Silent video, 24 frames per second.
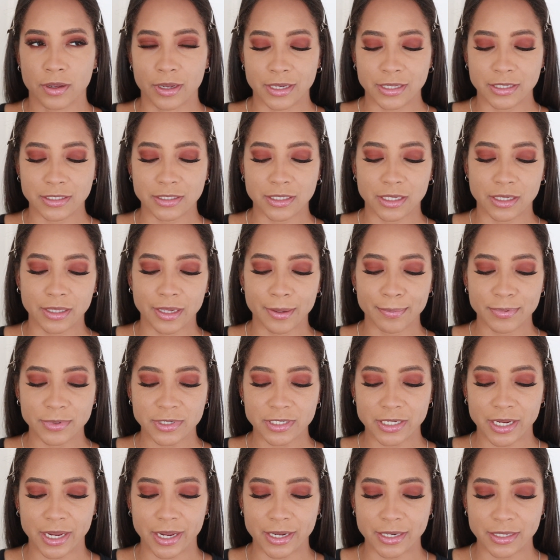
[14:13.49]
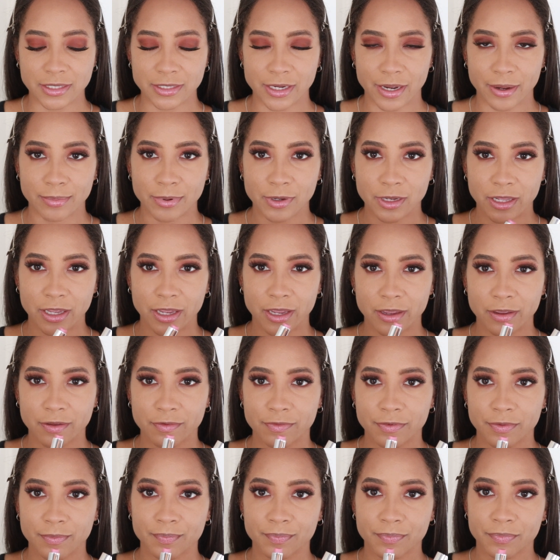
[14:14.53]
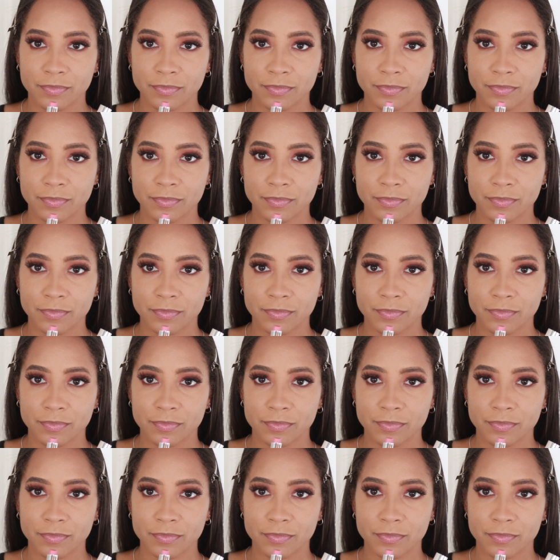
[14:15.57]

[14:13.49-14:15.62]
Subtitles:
It's a lip tint, I believe.